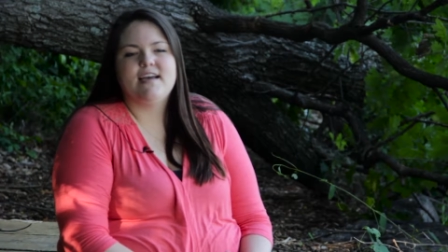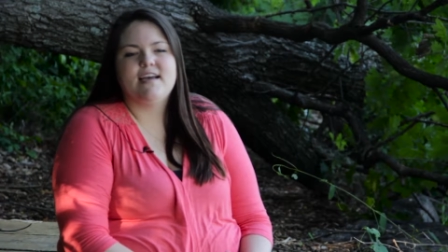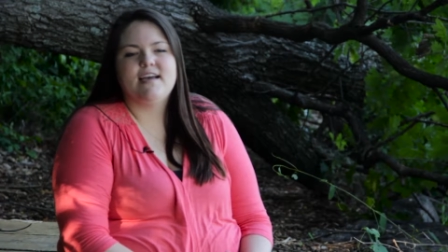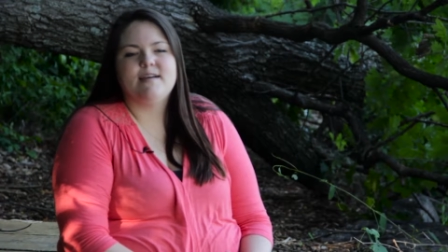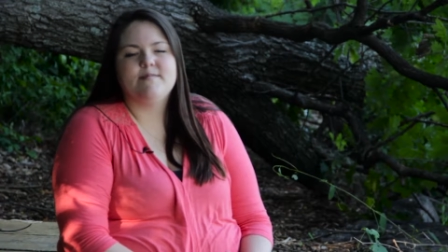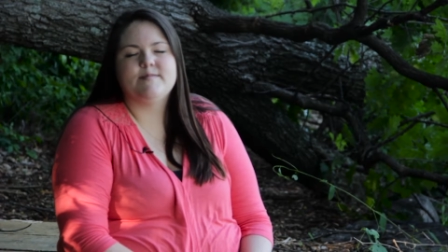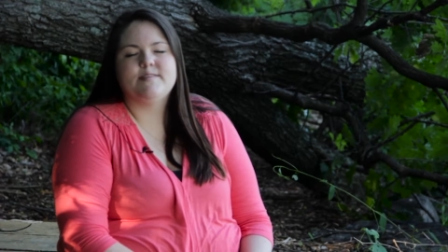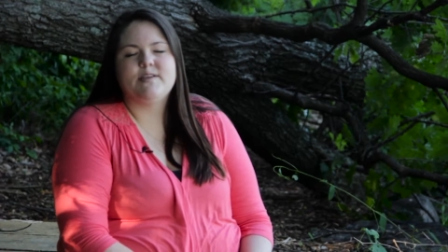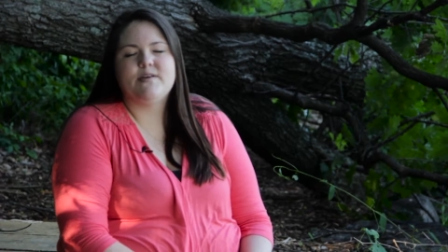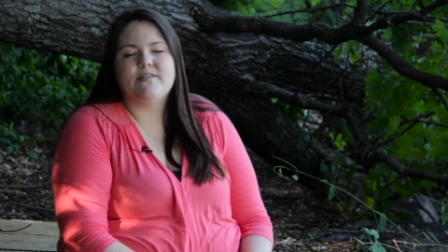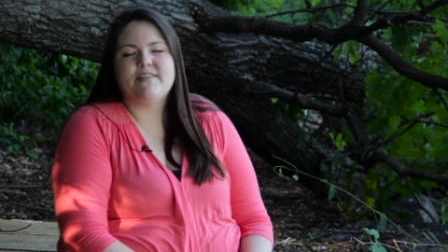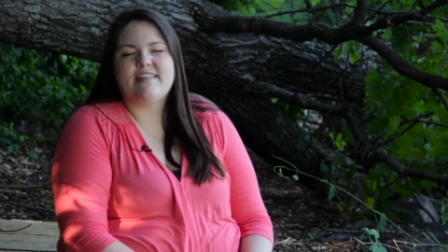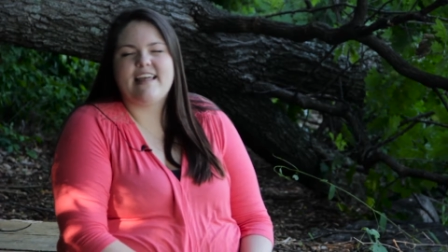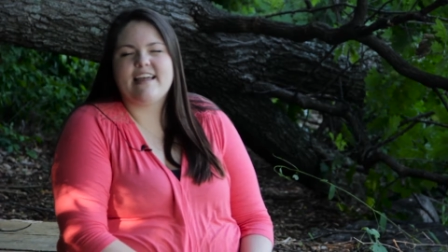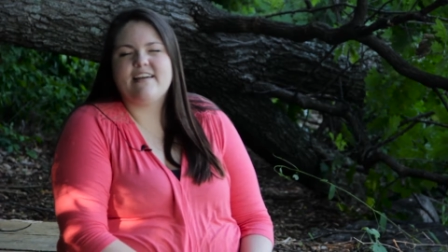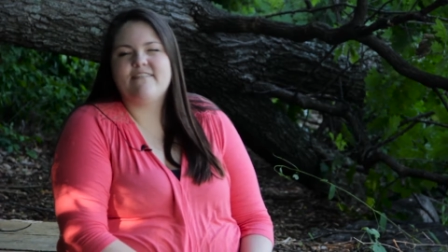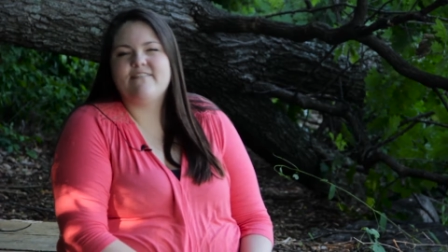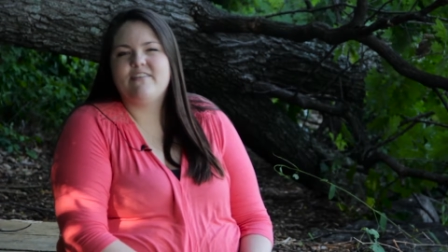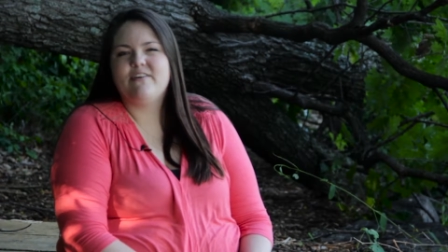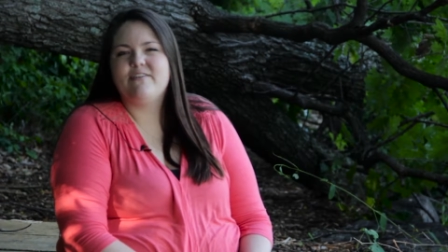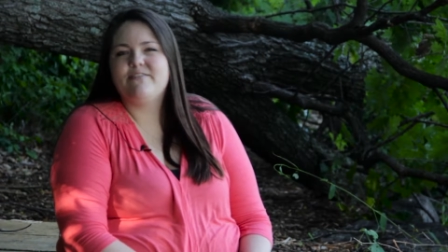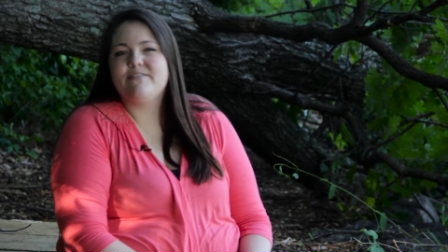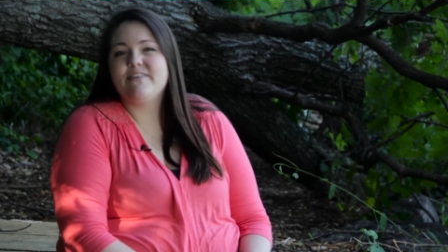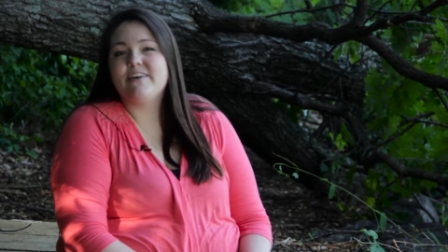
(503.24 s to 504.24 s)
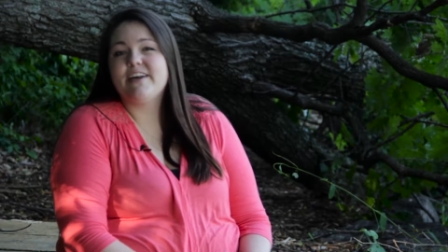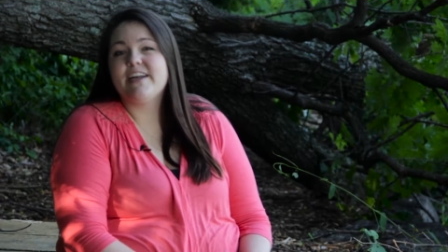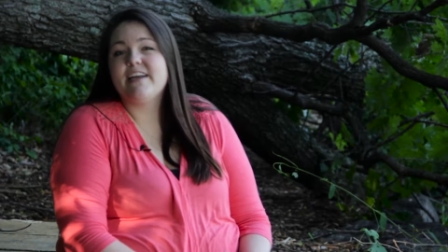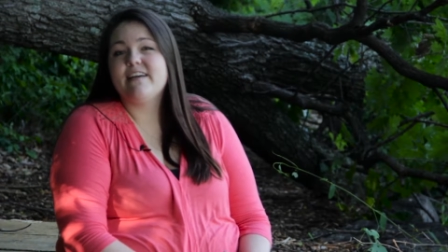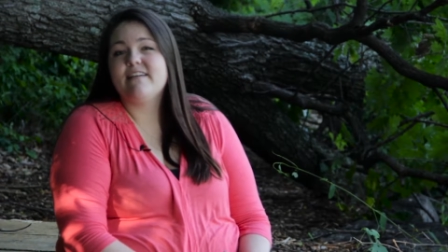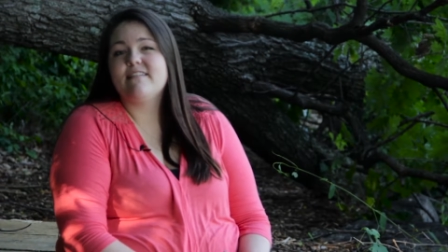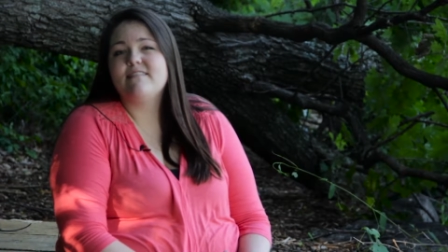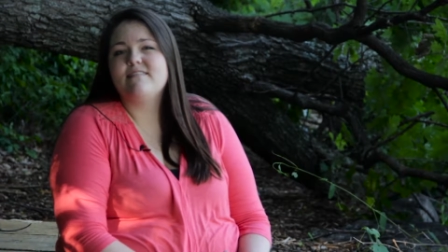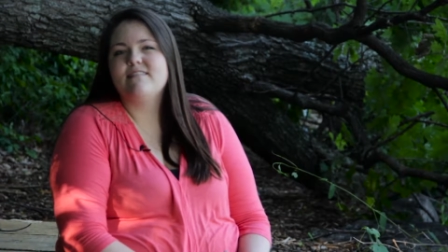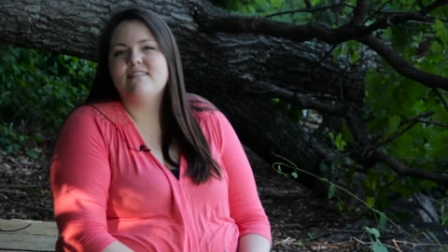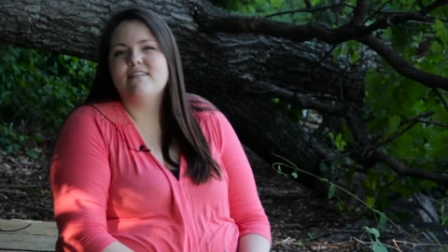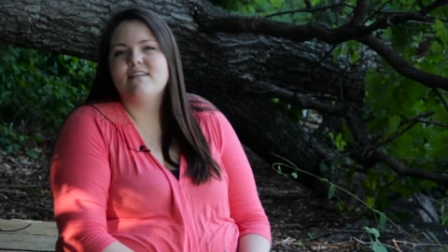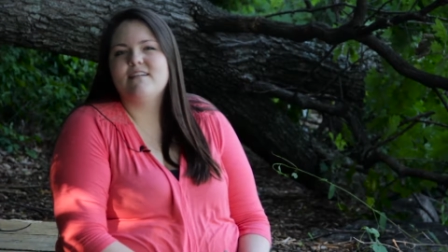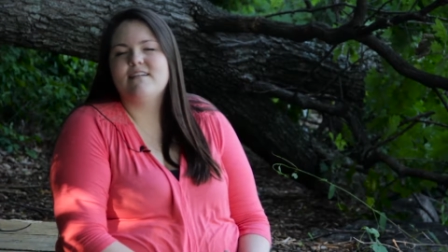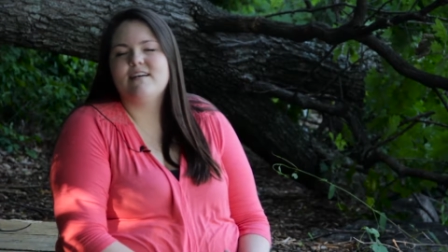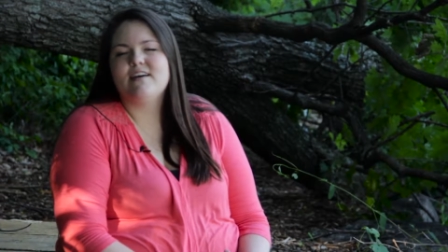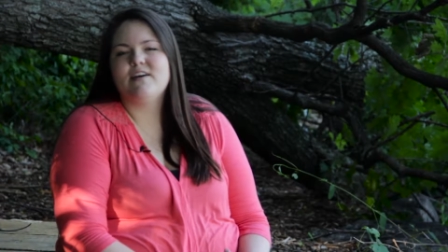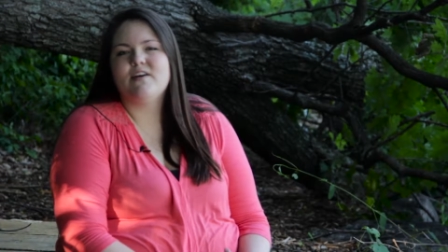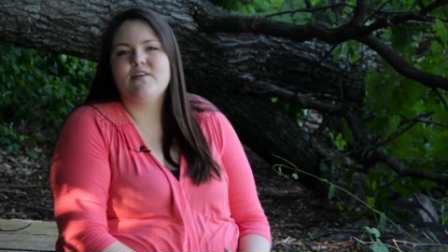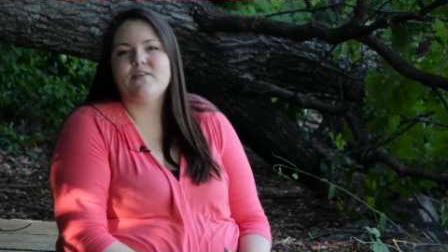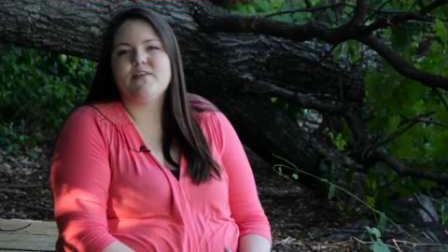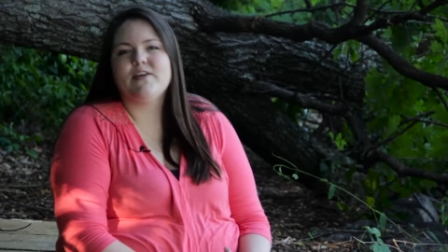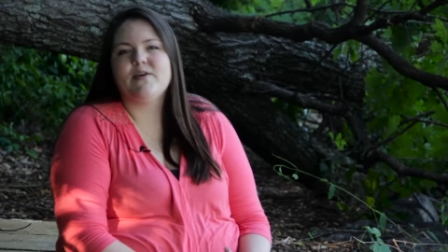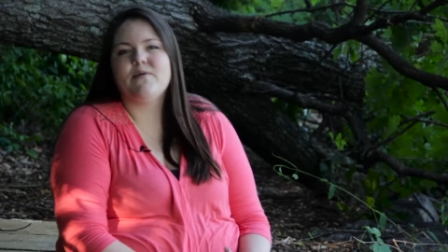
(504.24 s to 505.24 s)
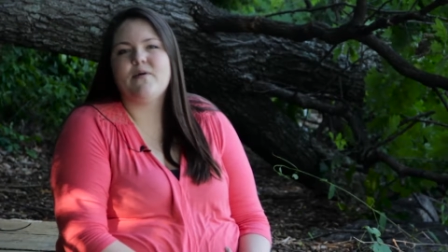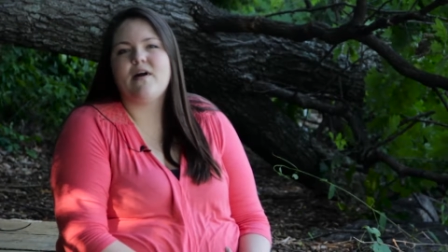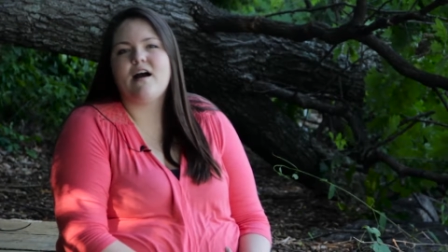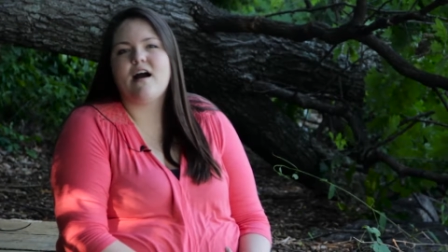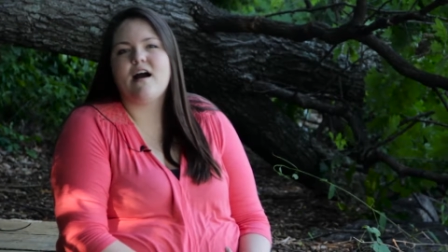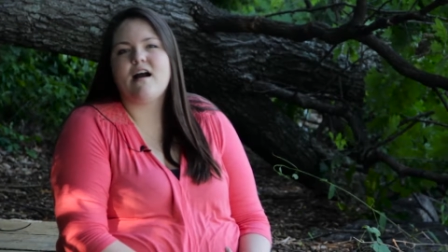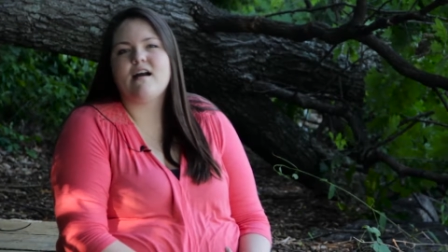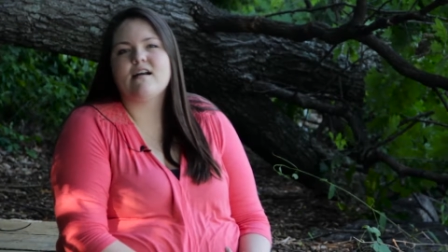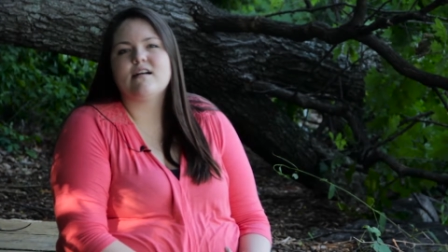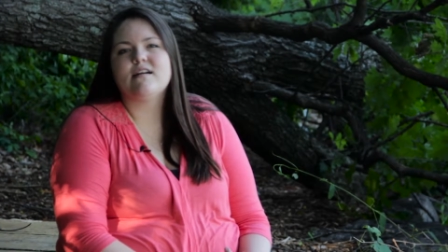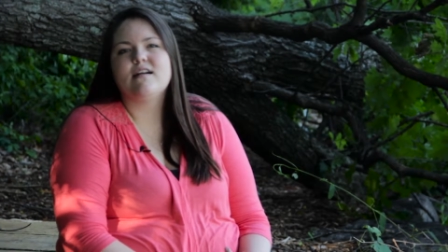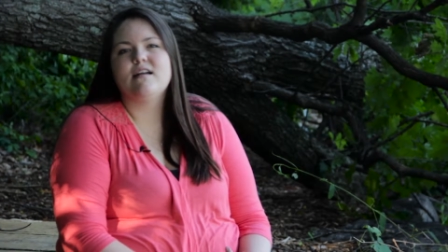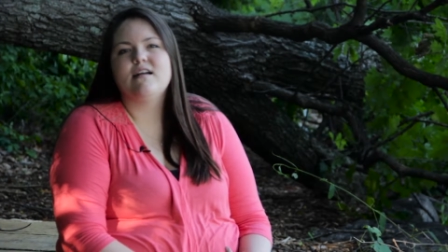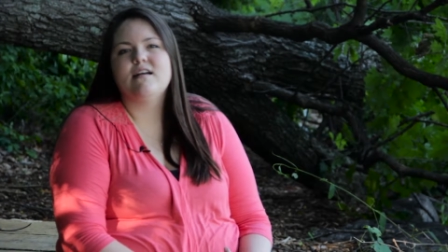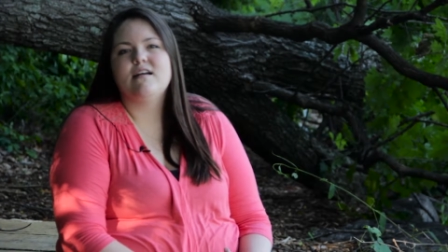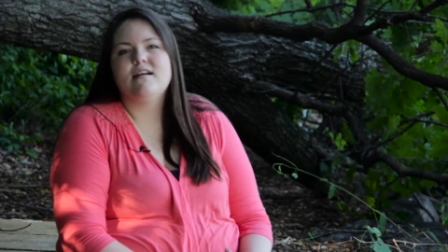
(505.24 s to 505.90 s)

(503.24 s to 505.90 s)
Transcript: I'm so thankful for you, who you are,